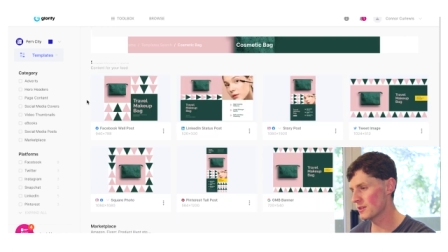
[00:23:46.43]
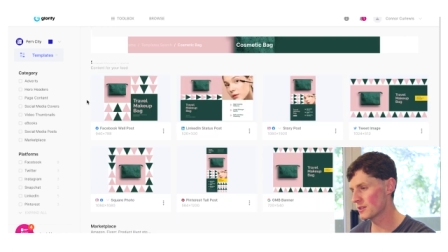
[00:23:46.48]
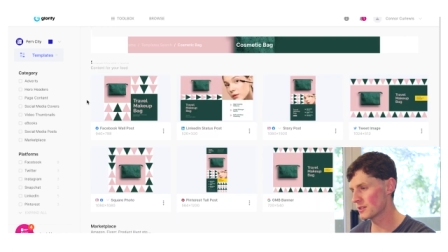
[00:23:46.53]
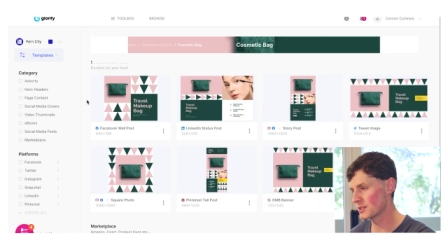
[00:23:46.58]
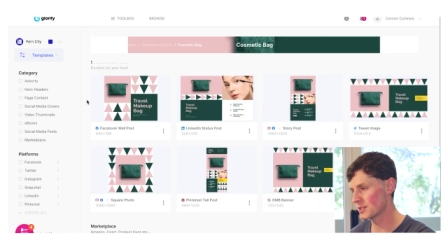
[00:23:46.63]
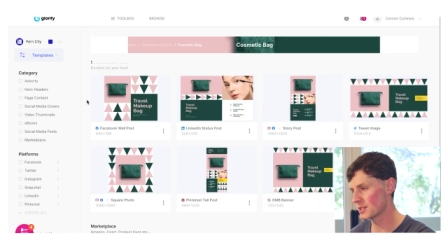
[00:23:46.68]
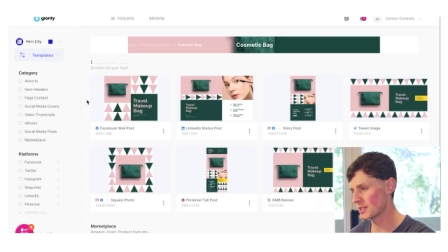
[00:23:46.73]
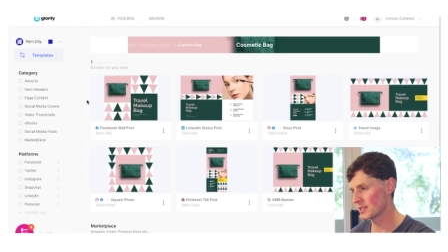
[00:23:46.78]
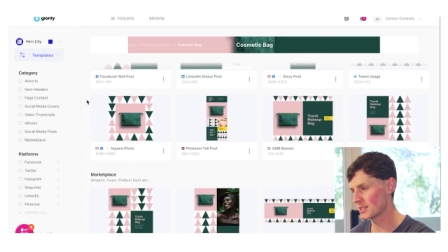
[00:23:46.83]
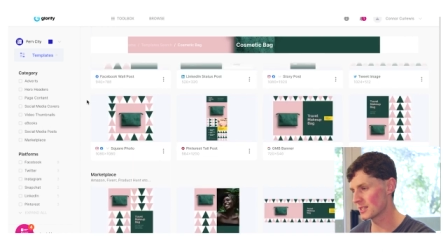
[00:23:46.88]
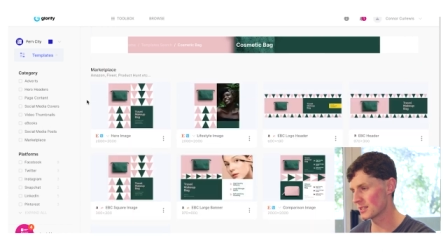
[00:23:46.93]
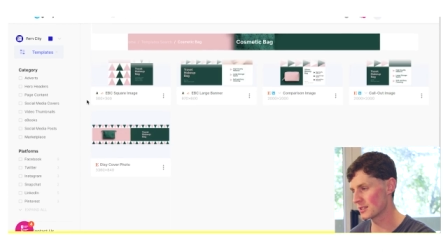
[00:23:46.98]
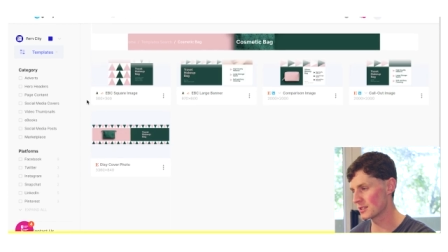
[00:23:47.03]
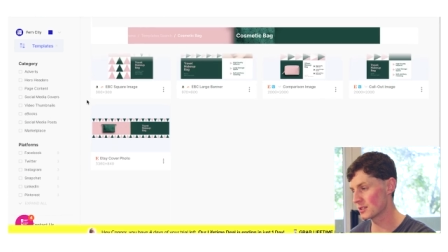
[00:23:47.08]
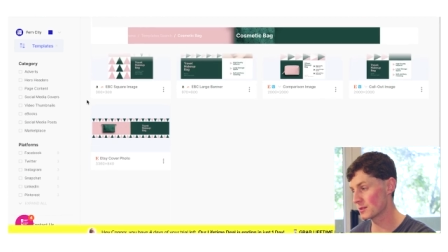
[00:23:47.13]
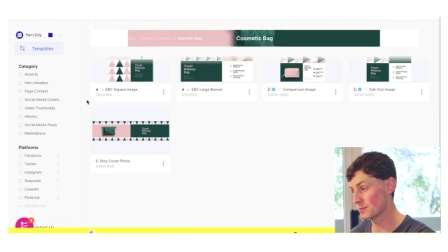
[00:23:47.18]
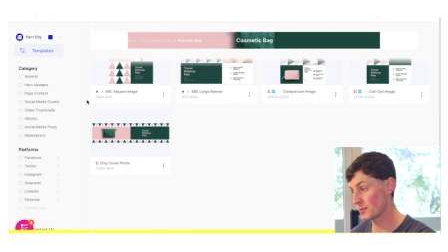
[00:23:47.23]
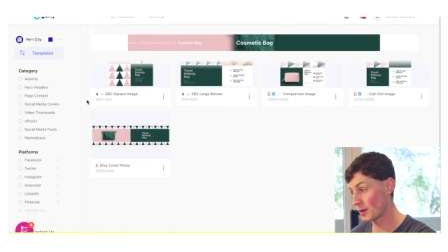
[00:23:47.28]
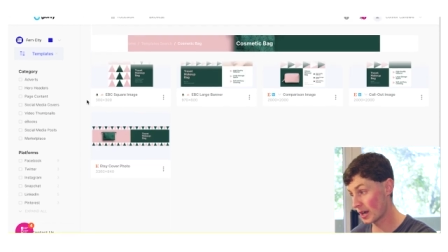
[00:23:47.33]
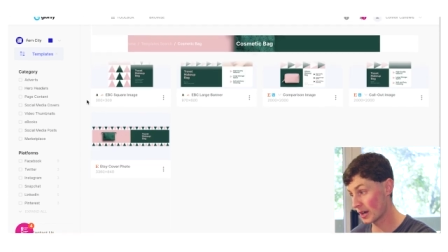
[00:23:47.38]
this is
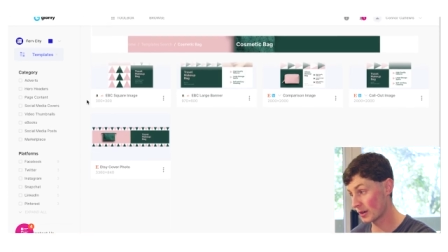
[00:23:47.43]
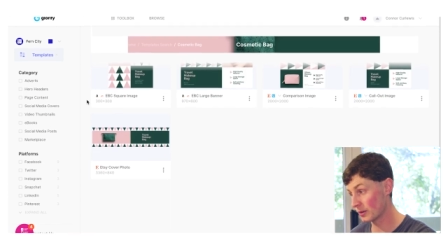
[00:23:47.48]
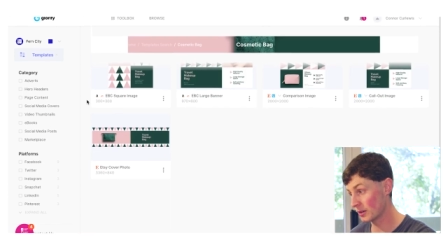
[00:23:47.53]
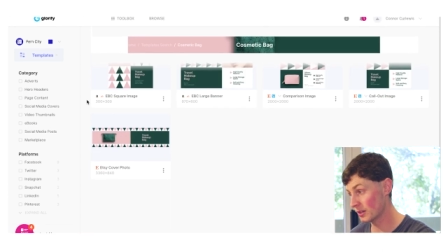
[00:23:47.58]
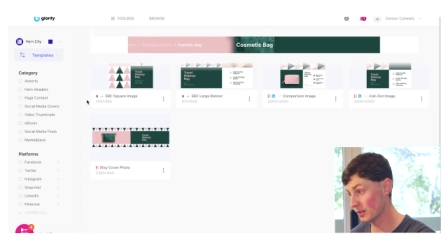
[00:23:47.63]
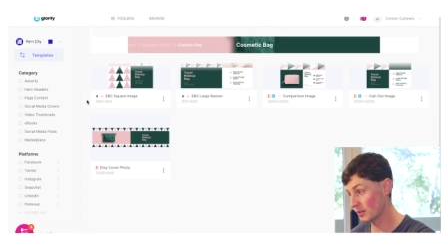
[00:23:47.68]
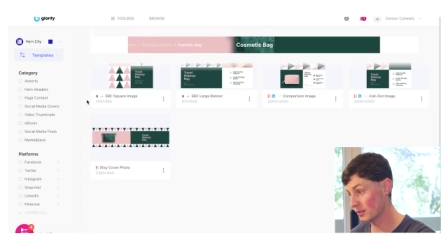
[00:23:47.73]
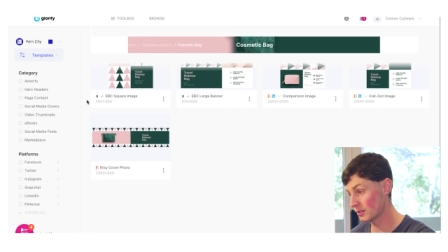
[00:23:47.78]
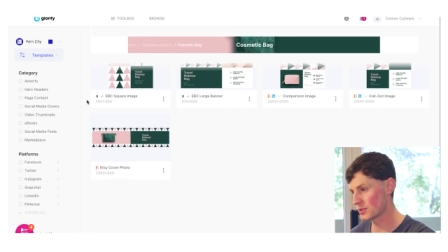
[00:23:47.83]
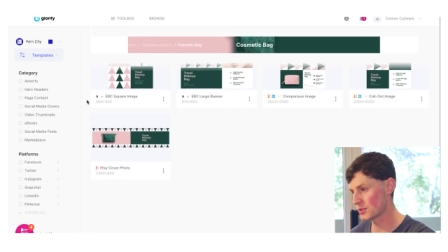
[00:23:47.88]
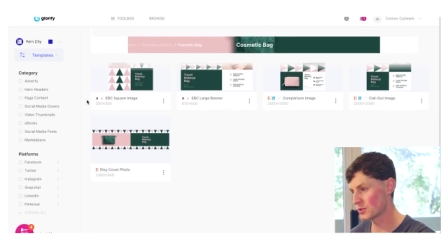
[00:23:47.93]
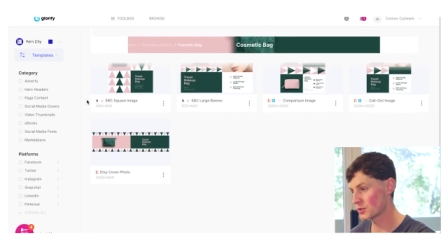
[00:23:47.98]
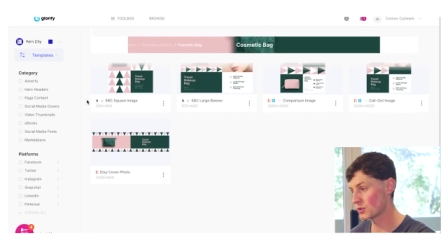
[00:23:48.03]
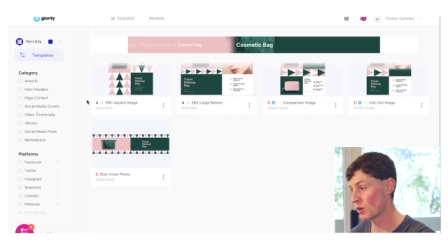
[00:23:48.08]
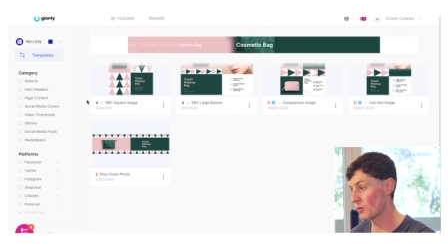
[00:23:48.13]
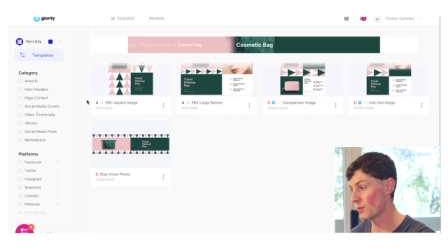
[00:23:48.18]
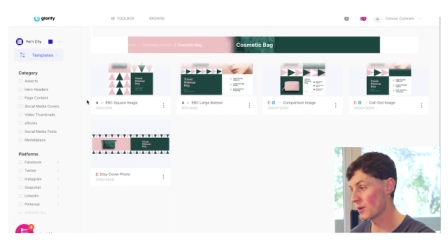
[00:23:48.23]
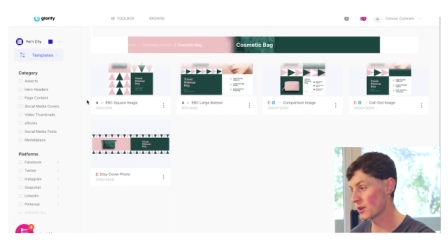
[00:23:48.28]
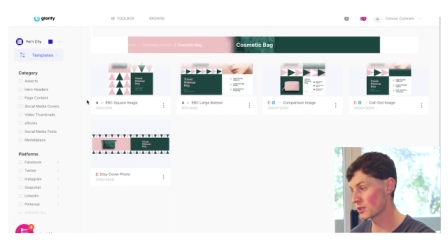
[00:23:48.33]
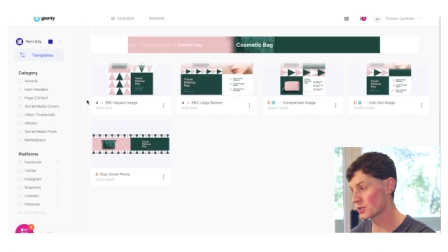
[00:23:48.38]
inspiring. There's
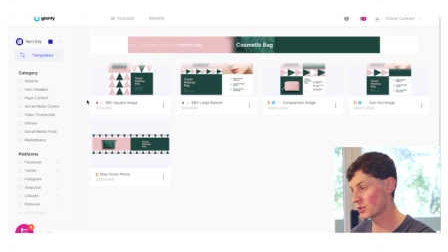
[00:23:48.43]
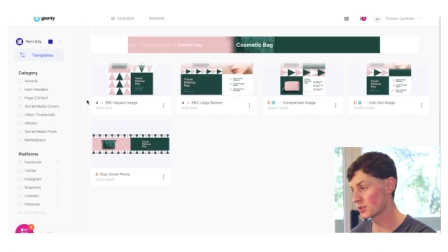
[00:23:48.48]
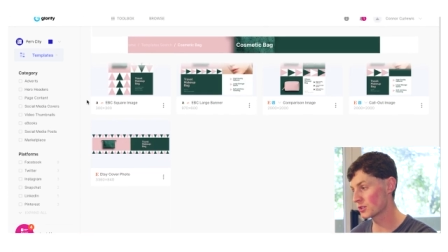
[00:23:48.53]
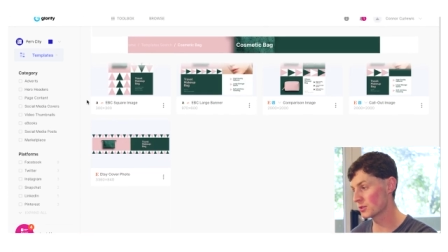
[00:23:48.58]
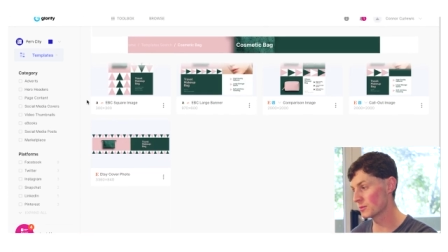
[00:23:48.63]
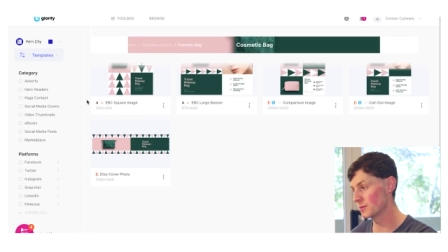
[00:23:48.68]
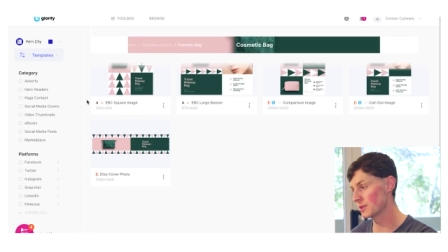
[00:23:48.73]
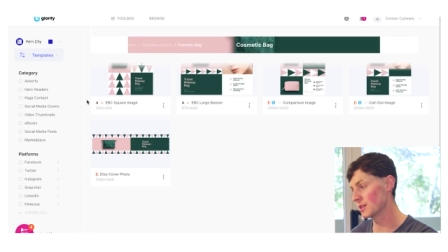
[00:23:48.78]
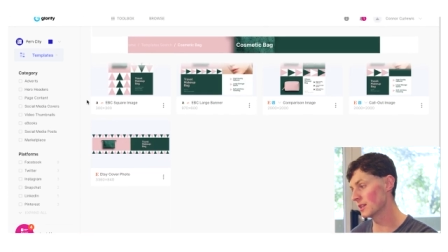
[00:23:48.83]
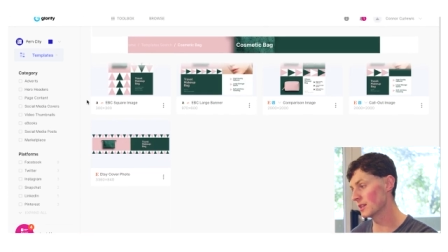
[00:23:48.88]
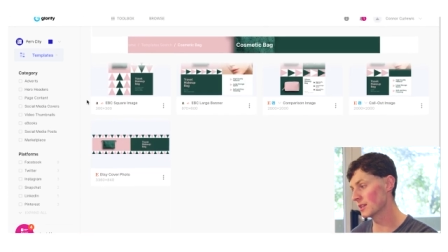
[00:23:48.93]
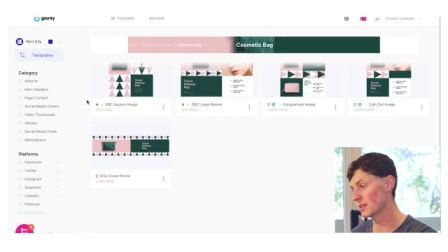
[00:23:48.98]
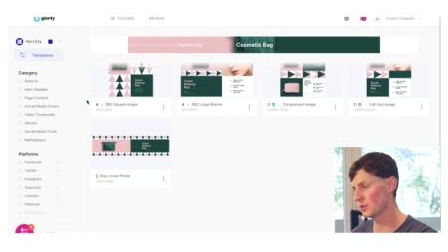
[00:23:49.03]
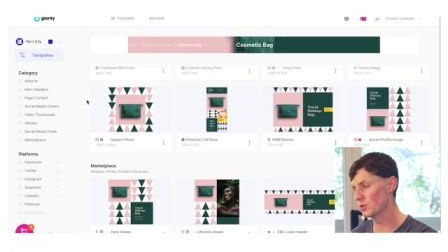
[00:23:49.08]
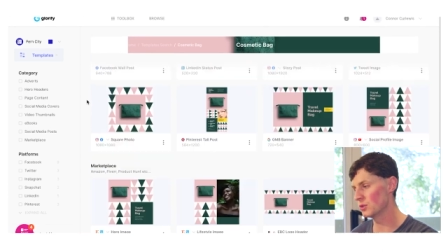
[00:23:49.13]
so much to be